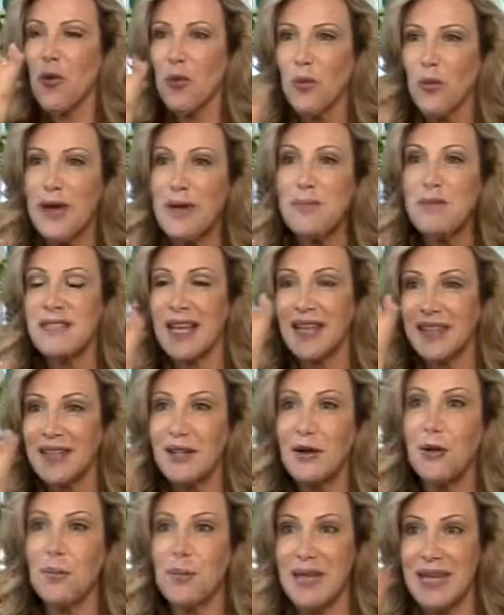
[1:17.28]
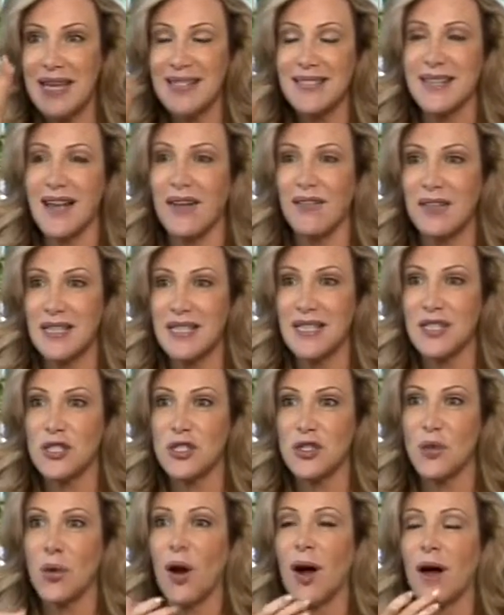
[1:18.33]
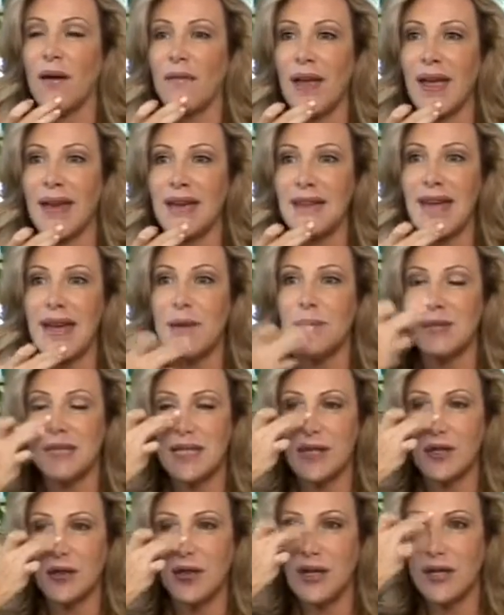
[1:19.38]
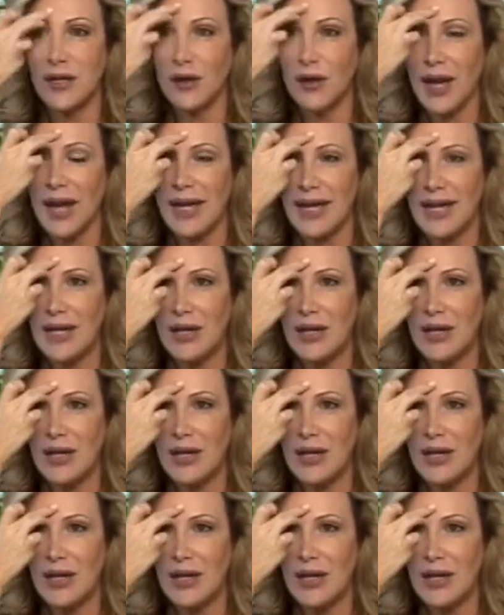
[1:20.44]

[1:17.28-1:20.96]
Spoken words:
rips a little piece of the tissue off, and dabs here, here, and